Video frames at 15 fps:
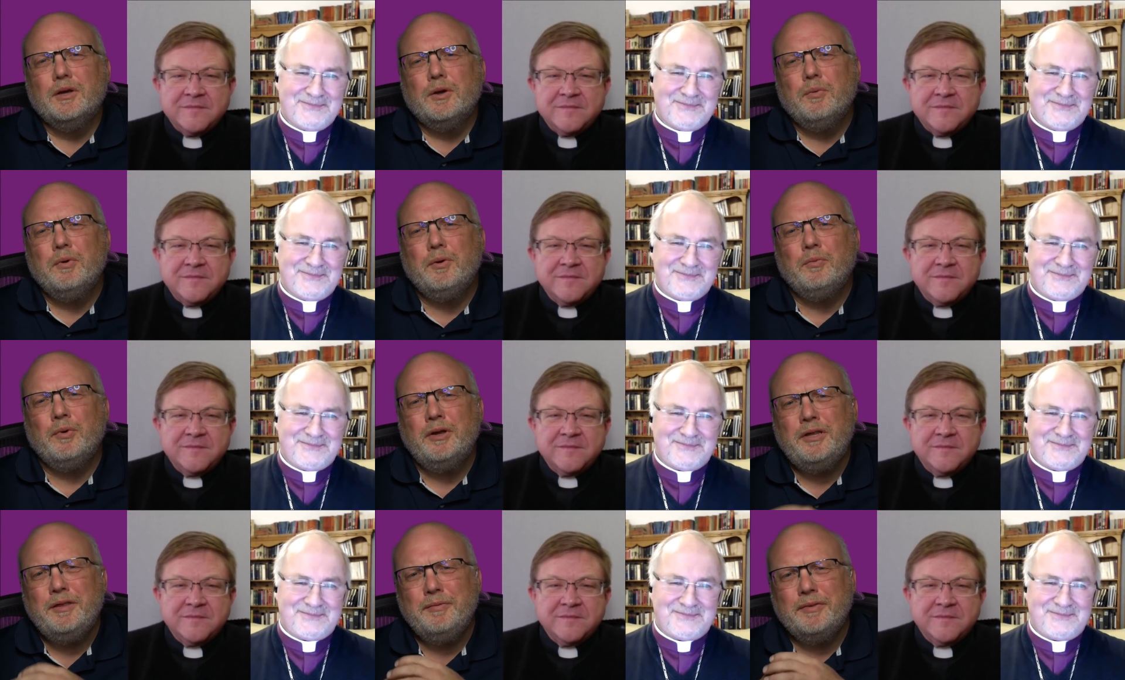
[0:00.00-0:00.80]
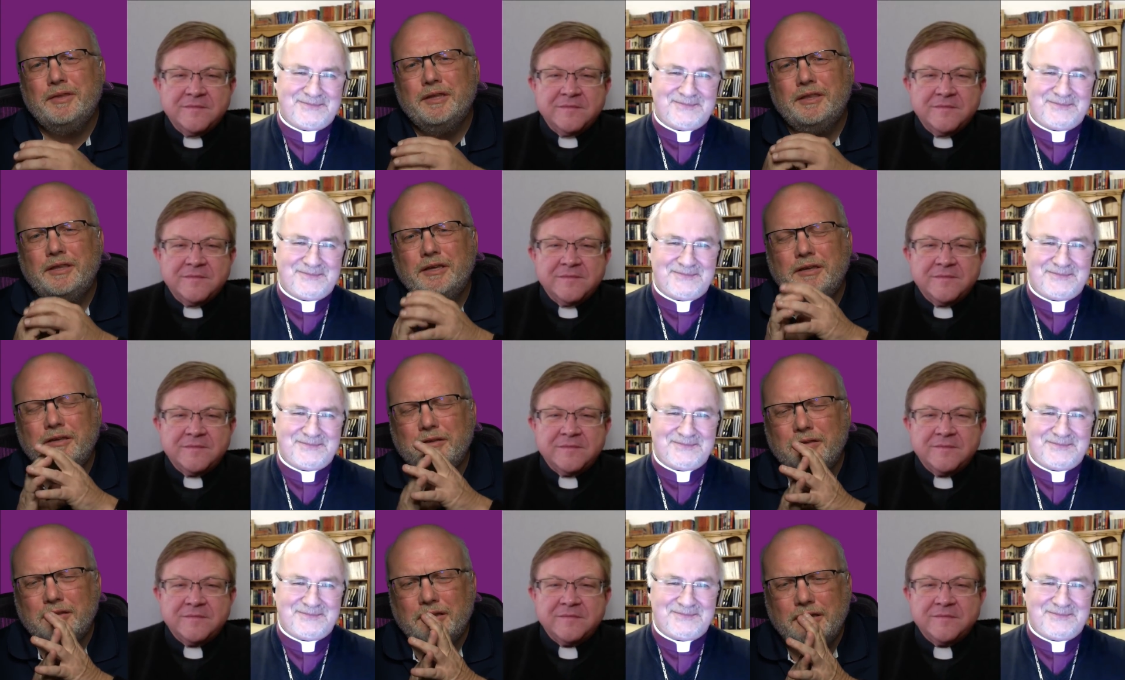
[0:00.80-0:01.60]
Speaker 1: Well, one of the,
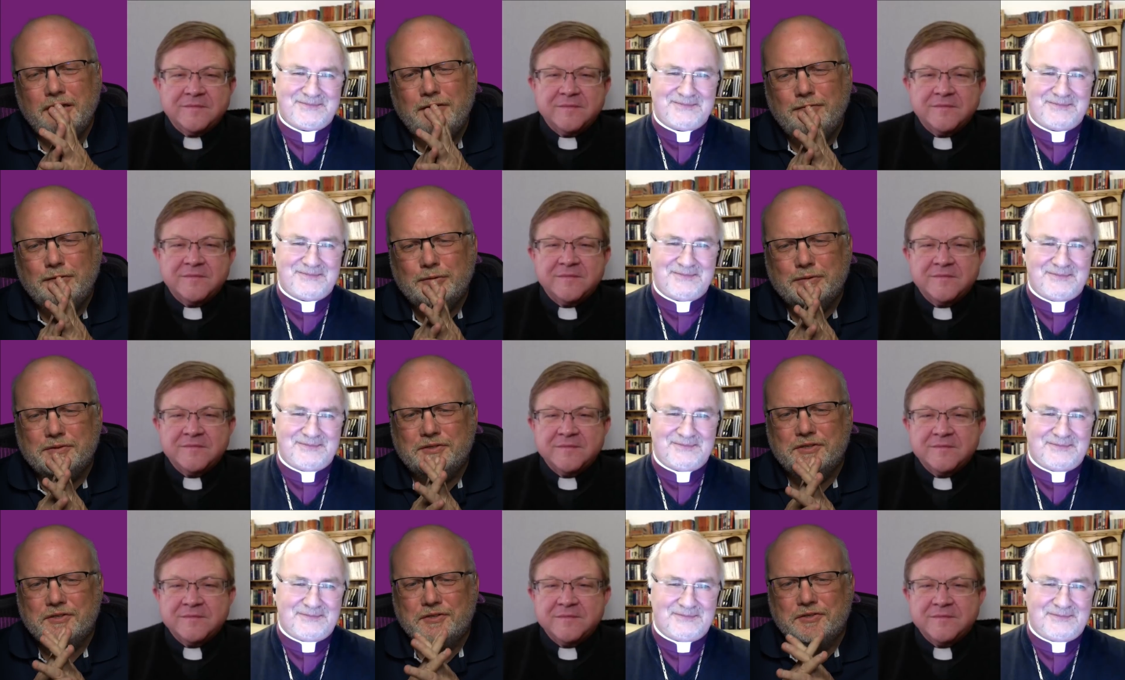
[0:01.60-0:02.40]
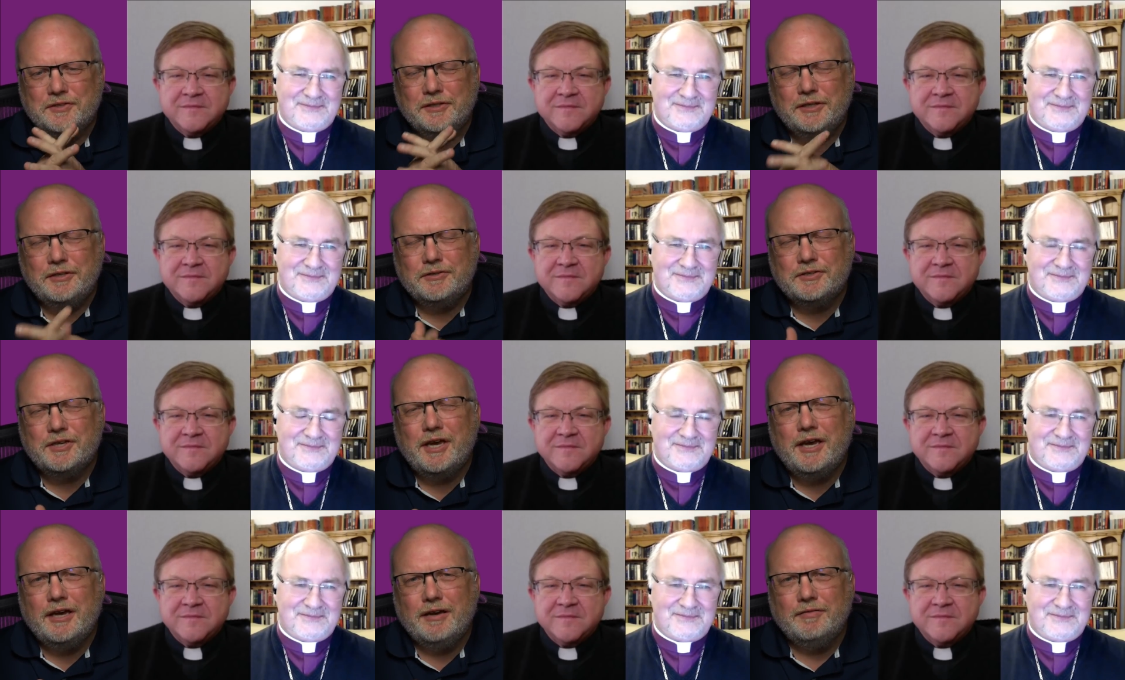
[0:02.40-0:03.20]
the influences leaders
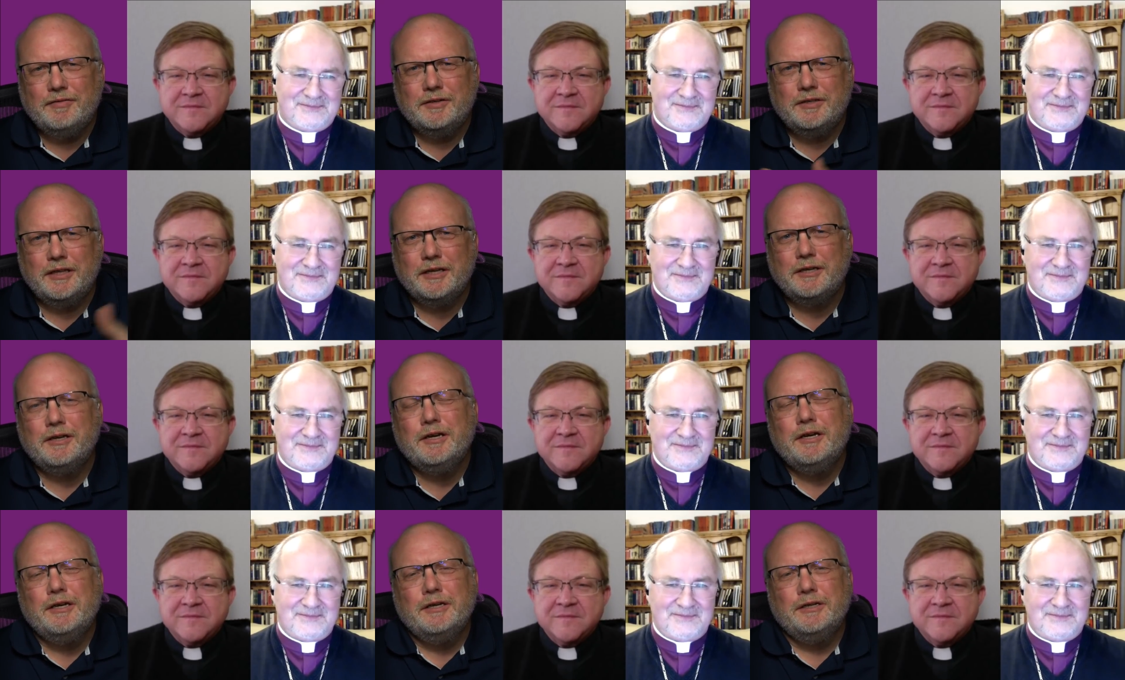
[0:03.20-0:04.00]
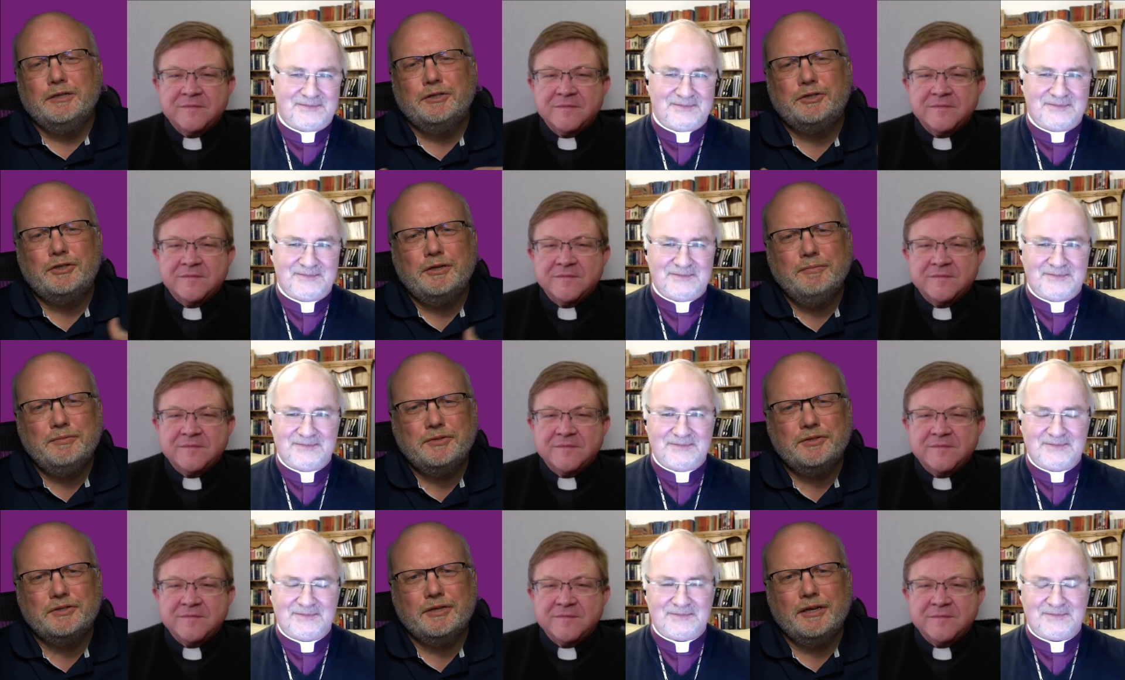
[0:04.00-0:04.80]
have, and like
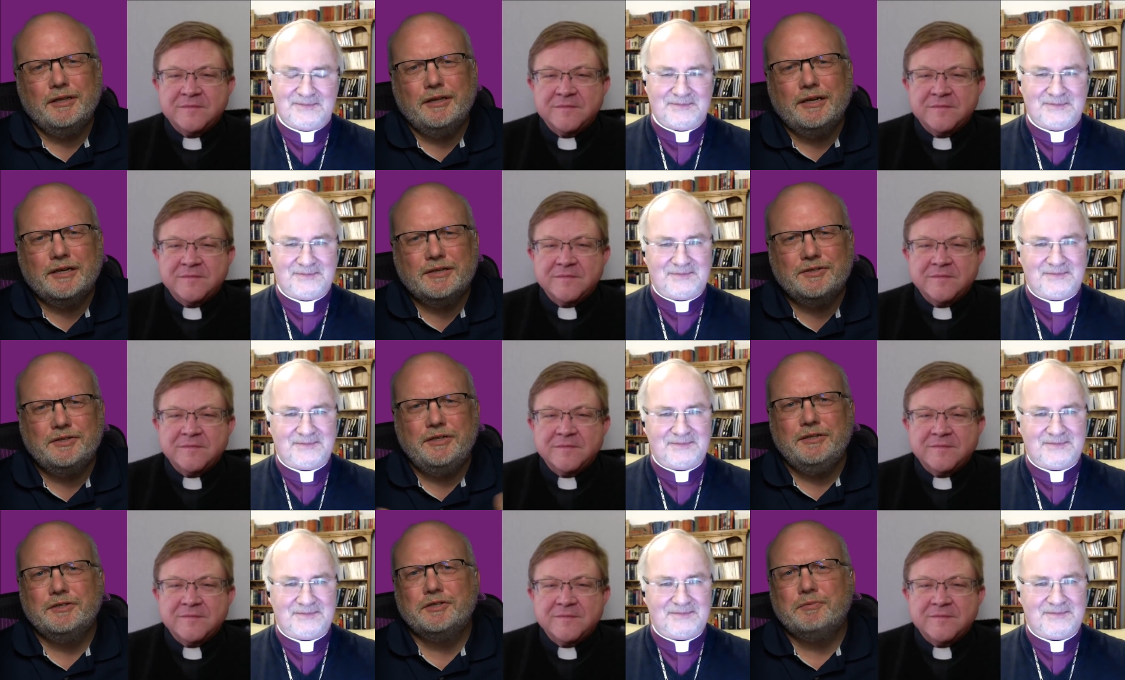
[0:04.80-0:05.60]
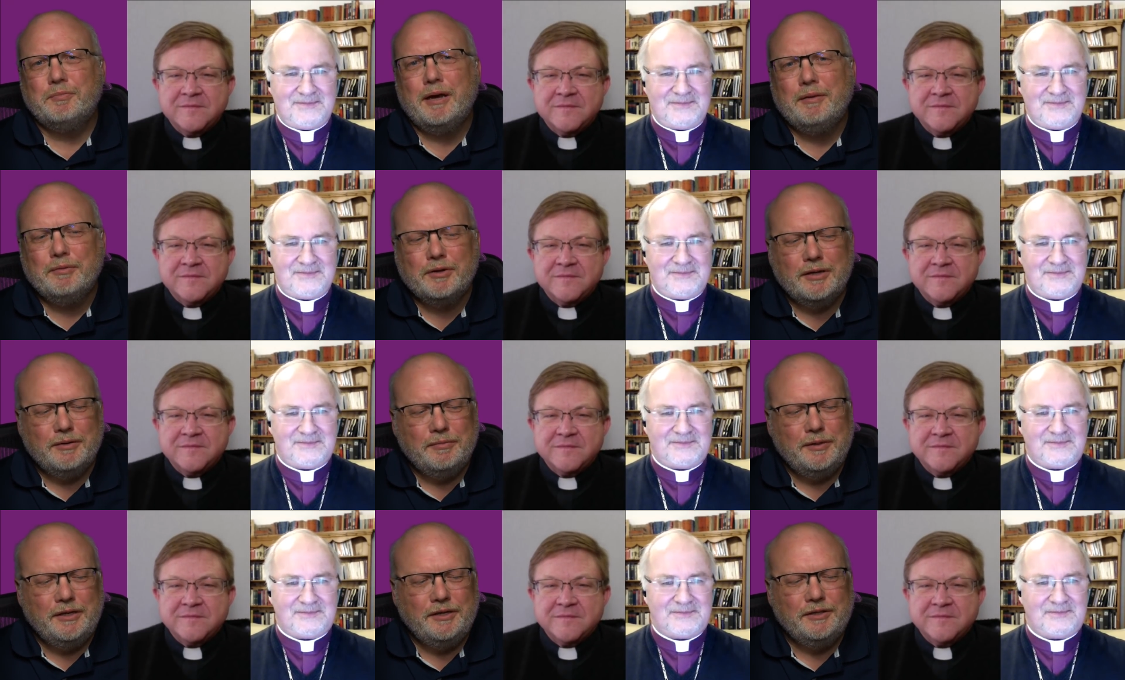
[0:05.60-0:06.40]
Trump's uh, legacy, is probably going to
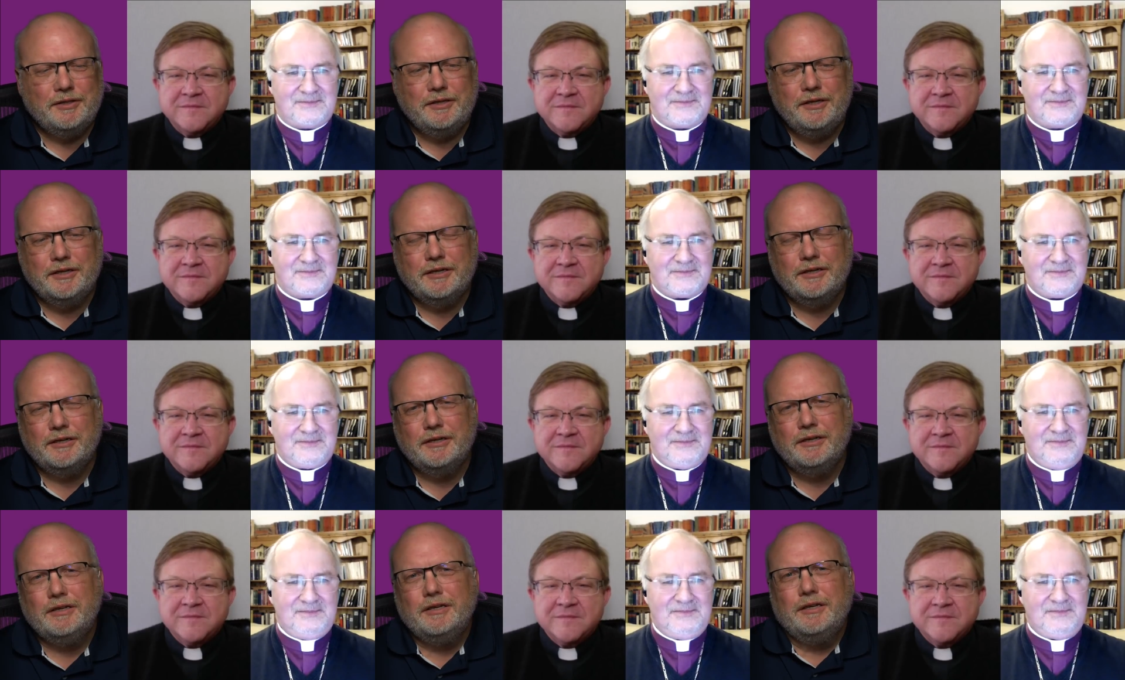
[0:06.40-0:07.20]
be the uh,